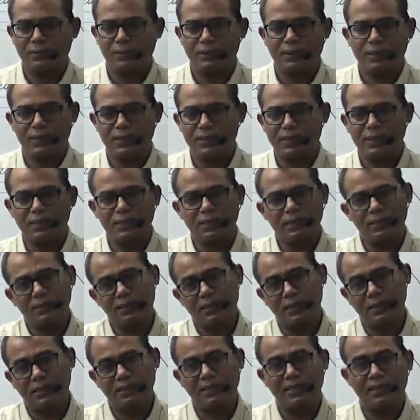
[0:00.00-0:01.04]
Just it is
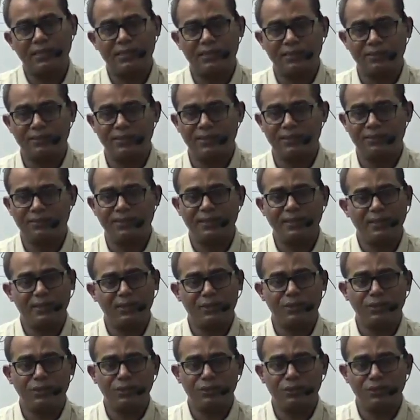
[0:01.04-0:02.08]
regressive. Definitely is
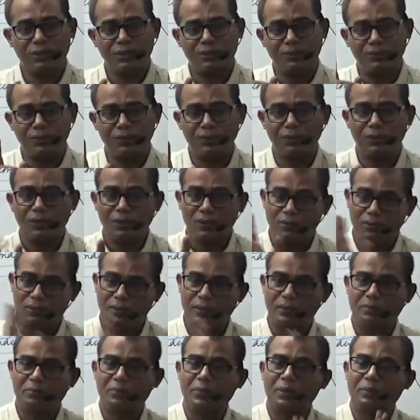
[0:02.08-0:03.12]
going to give you
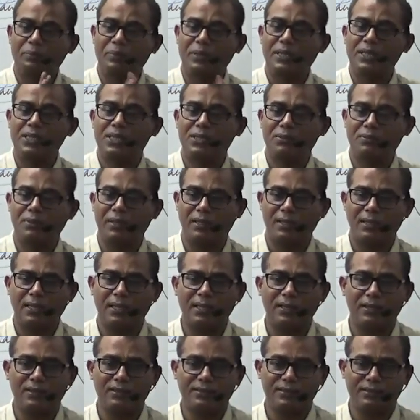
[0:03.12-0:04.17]
a punishment,
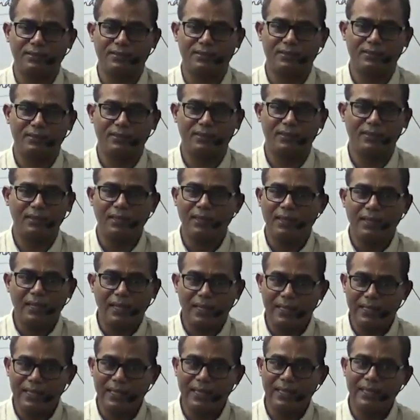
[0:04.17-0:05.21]
kind of.
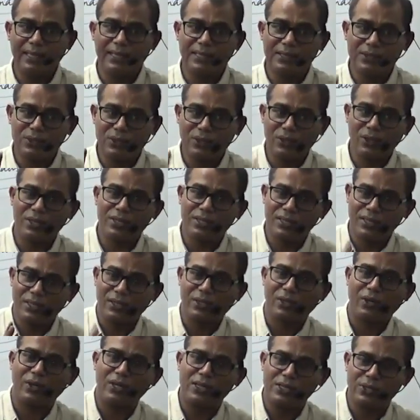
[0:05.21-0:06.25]
Again, it's not a
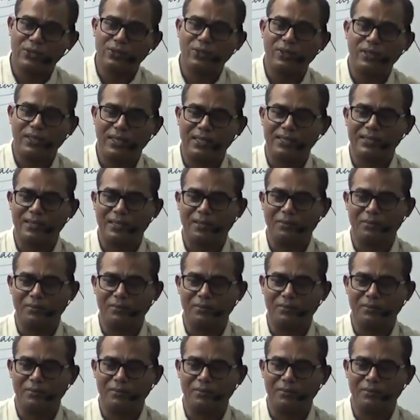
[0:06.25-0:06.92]
college going exam.